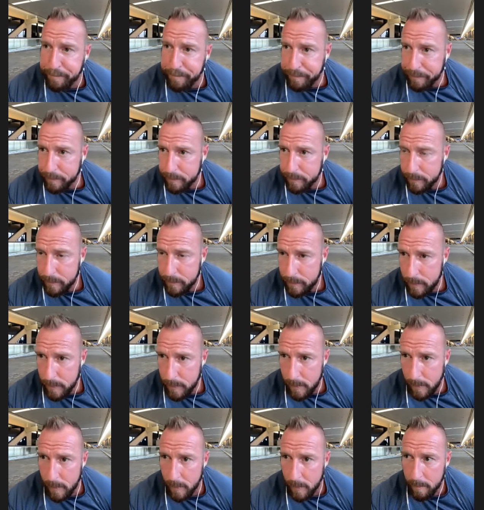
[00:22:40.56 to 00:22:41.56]

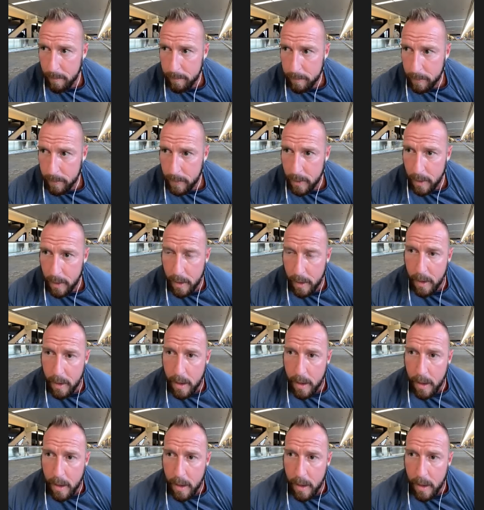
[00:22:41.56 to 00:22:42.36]
(no one is talking)